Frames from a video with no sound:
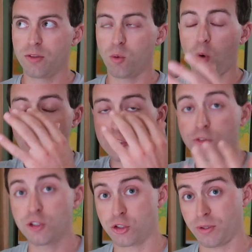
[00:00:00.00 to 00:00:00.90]
the
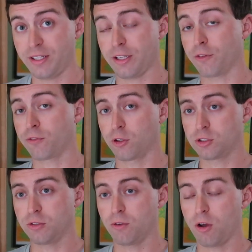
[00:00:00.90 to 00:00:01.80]
water's for drinking,
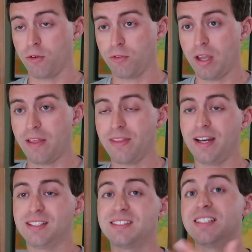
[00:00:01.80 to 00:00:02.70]
first of all, and
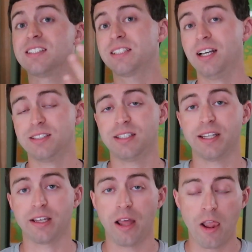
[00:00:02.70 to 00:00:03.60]
then it's
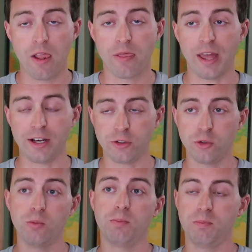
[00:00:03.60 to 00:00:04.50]
disgusting that
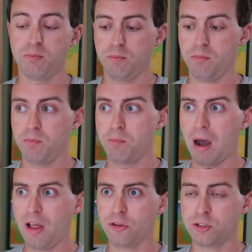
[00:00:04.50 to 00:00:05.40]
you
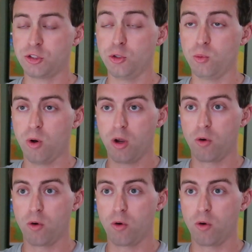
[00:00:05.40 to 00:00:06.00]
bother to